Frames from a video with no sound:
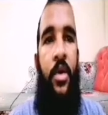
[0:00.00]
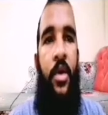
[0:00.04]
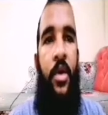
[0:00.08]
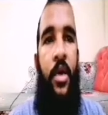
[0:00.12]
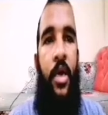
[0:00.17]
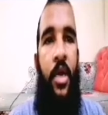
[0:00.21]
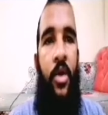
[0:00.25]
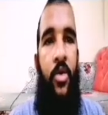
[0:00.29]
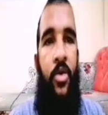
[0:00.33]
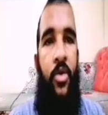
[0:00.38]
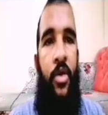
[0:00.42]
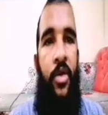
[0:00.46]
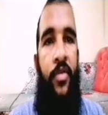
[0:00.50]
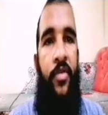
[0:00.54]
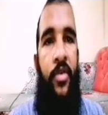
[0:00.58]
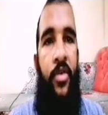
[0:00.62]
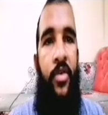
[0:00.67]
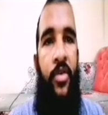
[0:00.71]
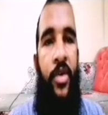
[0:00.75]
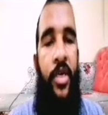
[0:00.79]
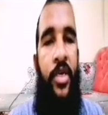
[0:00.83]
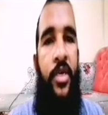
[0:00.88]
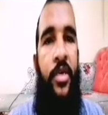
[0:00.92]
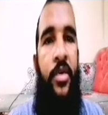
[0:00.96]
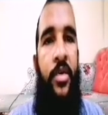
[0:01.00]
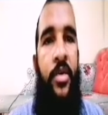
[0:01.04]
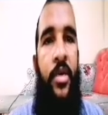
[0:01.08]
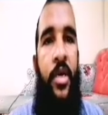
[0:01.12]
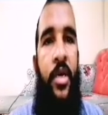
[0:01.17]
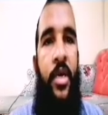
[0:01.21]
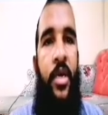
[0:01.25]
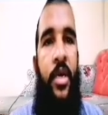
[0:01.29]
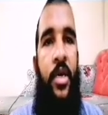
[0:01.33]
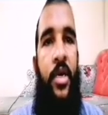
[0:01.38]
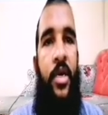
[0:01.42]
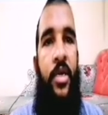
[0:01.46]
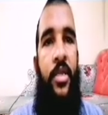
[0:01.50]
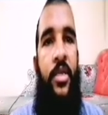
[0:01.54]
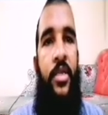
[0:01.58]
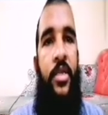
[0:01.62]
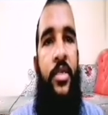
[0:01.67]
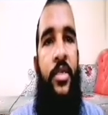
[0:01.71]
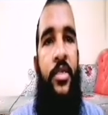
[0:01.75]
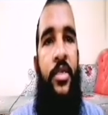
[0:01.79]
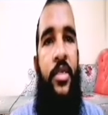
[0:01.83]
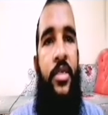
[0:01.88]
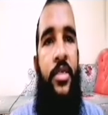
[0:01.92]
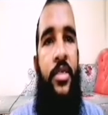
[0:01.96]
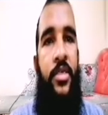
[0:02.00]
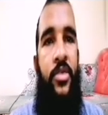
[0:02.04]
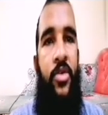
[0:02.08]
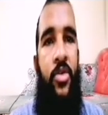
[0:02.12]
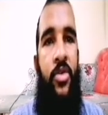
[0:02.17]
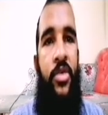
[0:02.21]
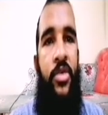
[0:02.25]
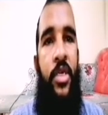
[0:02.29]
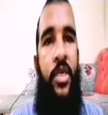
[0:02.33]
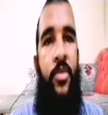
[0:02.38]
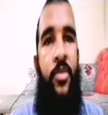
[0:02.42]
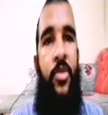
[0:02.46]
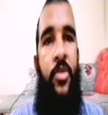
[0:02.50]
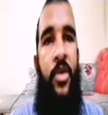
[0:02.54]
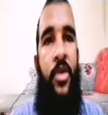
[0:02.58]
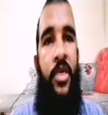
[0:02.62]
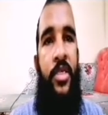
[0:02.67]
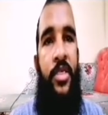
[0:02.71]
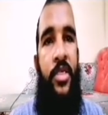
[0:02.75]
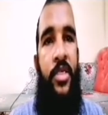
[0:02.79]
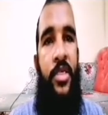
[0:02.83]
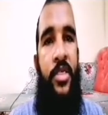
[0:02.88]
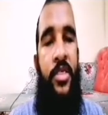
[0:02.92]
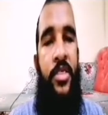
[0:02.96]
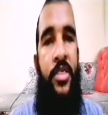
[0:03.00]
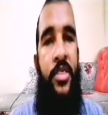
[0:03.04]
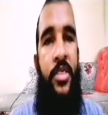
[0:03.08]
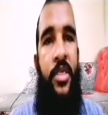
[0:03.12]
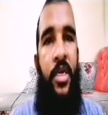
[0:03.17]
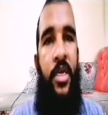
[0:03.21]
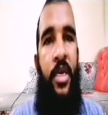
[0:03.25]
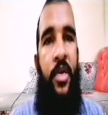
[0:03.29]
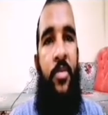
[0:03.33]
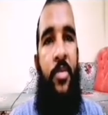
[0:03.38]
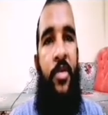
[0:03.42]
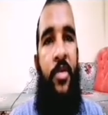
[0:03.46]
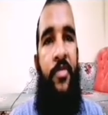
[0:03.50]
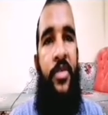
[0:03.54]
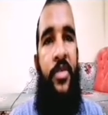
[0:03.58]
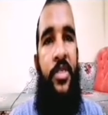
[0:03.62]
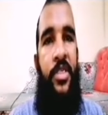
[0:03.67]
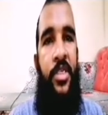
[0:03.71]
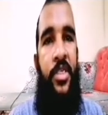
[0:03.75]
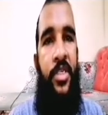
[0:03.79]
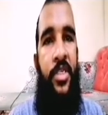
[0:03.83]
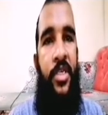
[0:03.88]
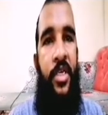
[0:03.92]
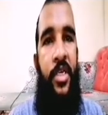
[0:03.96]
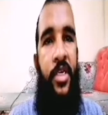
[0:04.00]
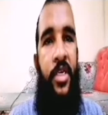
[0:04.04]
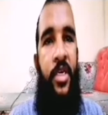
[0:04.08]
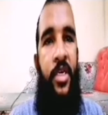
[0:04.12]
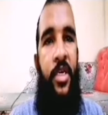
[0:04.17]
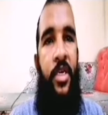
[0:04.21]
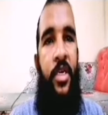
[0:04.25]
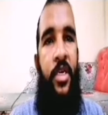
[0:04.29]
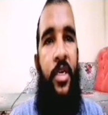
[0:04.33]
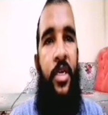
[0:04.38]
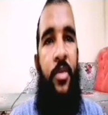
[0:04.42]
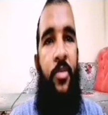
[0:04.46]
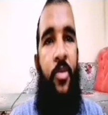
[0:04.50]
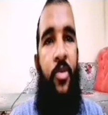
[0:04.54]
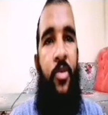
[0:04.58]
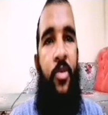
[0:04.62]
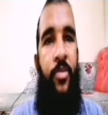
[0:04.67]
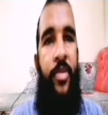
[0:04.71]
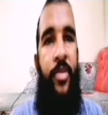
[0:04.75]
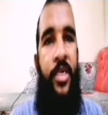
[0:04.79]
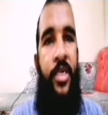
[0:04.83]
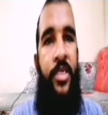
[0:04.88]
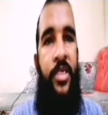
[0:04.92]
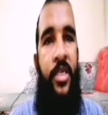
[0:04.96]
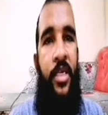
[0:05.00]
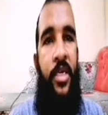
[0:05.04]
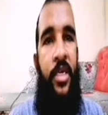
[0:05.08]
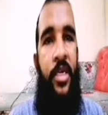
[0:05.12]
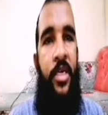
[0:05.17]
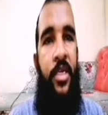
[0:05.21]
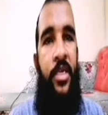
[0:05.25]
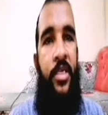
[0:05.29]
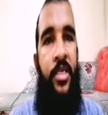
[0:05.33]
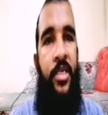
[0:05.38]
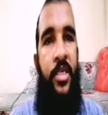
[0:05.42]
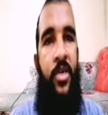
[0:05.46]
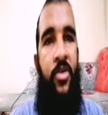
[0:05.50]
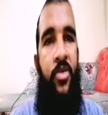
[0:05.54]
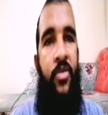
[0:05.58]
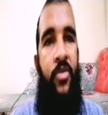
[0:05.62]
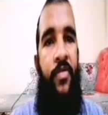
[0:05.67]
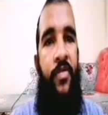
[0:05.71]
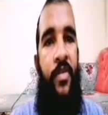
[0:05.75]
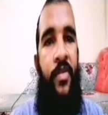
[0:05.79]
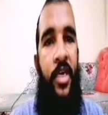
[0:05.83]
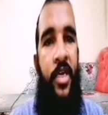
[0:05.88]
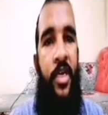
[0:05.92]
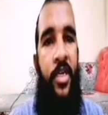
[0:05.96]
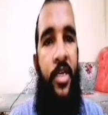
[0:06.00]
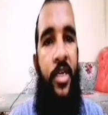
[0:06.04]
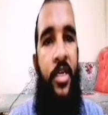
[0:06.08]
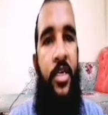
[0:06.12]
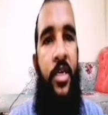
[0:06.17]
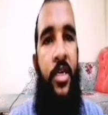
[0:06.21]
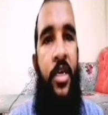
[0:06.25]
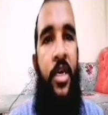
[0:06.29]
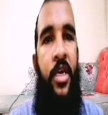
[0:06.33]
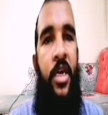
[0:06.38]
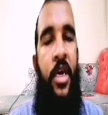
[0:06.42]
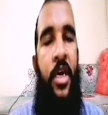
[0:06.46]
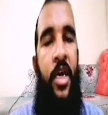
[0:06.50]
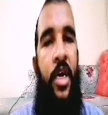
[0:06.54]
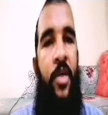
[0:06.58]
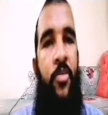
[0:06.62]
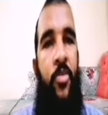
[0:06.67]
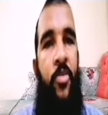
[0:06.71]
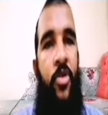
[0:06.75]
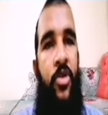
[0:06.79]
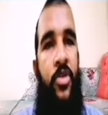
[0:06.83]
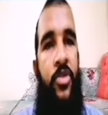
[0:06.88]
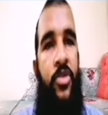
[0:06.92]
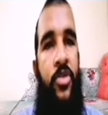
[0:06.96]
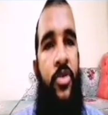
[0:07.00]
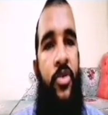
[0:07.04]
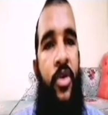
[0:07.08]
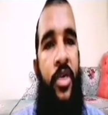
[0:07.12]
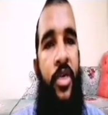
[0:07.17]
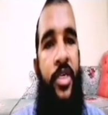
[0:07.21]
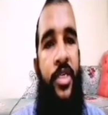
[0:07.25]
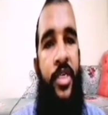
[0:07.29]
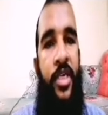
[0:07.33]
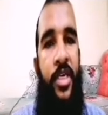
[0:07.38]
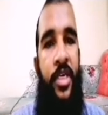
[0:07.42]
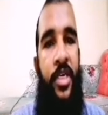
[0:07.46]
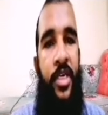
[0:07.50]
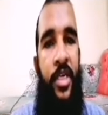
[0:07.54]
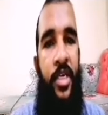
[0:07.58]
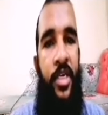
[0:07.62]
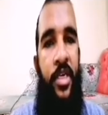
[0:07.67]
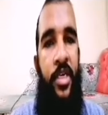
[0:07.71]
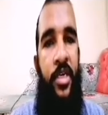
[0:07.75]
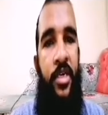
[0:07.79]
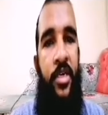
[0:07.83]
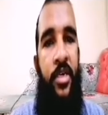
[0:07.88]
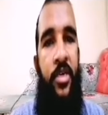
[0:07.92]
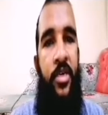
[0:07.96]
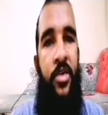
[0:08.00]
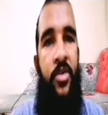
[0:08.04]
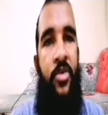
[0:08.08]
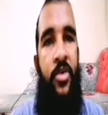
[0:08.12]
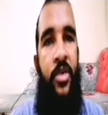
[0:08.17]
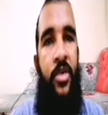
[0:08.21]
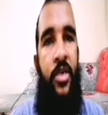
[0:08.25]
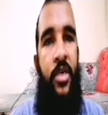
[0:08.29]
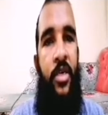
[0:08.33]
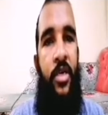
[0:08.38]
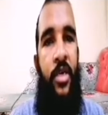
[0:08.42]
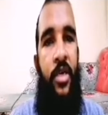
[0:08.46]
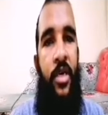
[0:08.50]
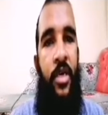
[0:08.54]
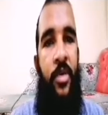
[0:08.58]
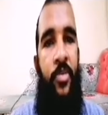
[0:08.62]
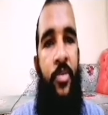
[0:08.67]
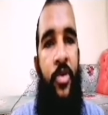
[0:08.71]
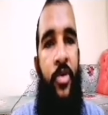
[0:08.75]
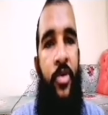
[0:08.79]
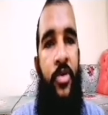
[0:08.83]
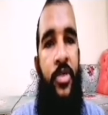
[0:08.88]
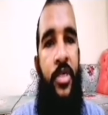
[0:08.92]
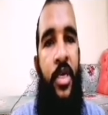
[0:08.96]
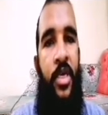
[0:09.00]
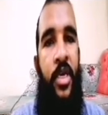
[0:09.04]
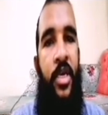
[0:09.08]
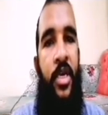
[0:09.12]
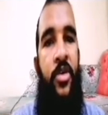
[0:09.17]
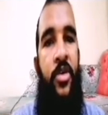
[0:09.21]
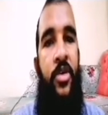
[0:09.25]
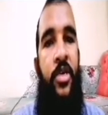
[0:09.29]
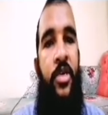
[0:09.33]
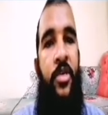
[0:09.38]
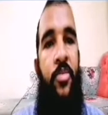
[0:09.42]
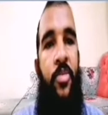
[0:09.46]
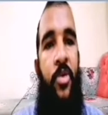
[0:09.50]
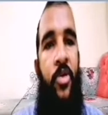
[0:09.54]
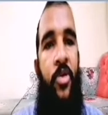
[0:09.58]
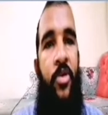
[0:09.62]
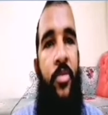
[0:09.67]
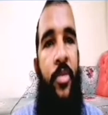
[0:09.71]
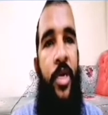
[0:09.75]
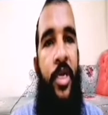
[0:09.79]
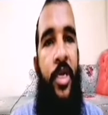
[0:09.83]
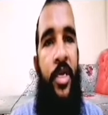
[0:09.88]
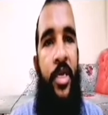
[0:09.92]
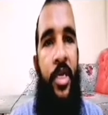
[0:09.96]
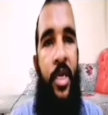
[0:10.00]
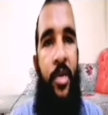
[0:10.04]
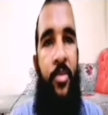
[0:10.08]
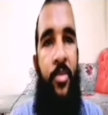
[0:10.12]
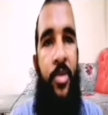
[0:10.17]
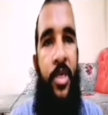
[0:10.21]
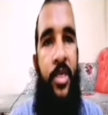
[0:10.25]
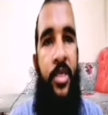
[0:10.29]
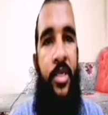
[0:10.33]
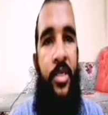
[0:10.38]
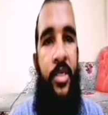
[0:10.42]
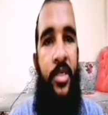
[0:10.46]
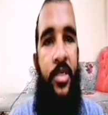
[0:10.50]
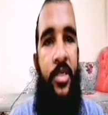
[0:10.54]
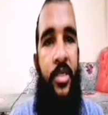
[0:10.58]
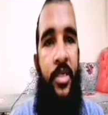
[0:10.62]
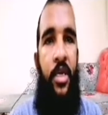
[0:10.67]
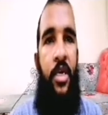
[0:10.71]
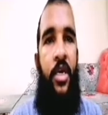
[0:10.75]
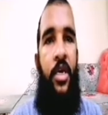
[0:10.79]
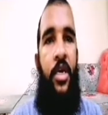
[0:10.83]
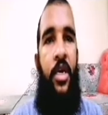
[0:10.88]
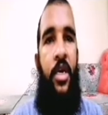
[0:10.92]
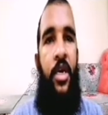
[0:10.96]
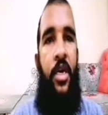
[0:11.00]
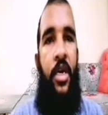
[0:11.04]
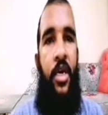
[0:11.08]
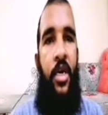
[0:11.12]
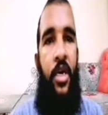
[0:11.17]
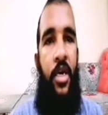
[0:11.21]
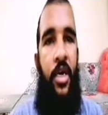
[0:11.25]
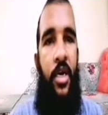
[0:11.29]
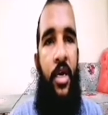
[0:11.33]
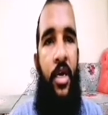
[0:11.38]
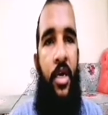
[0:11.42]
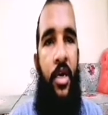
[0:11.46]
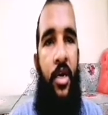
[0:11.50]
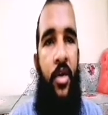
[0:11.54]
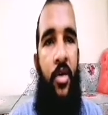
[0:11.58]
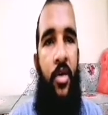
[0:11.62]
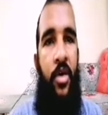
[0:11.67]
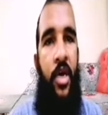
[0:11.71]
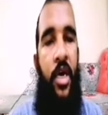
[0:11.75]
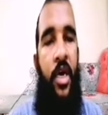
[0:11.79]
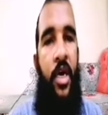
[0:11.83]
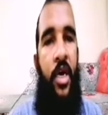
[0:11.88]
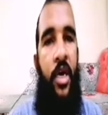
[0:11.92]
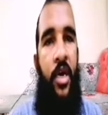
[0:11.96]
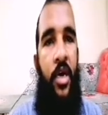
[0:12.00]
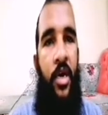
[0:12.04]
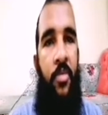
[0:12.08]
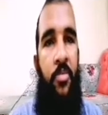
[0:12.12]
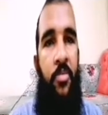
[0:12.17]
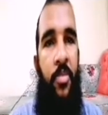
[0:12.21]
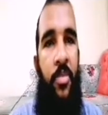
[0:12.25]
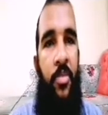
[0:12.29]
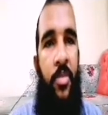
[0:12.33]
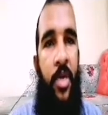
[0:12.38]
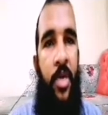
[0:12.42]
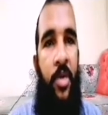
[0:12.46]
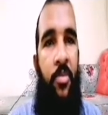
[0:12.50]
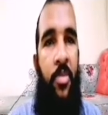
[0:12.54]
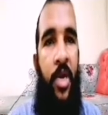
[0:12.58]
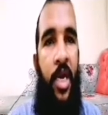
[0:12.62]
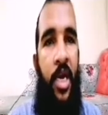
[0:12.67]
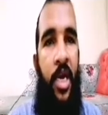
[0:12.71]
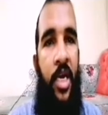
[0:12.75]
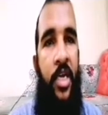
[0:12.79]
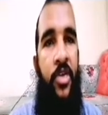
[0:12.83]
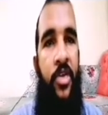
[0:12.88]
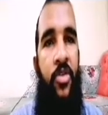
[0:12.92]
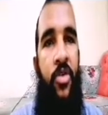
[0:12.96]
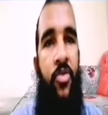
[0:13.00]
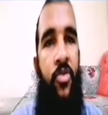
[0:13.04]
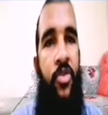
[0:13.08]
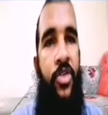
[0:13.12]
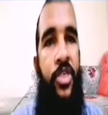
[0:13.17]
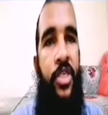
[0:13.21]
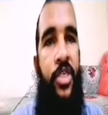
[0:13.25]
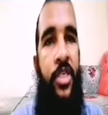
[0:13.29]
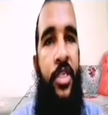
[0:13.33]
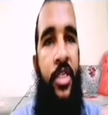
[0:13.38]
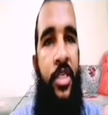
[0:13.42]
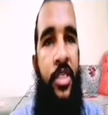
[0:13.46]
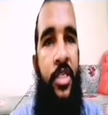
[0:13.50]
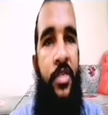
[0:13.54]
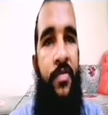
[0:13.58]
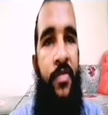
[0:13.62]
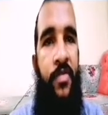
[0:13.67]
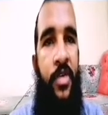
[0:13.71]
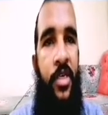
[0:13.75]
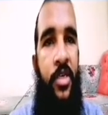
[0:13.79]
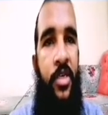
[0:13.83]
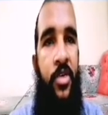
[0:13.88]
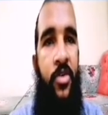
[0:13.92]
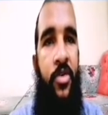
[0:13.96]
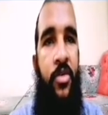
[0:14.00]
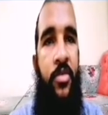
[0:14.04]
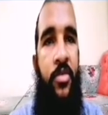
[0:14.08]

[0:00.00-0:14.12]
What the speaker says: Hello everyone, this is Dr. Abdulaziz. I'm a physician in Mombasa, town of Kenya. I'm also a trainee doing the postgraduate diploma in diabetes. I'm glad you're watching this video.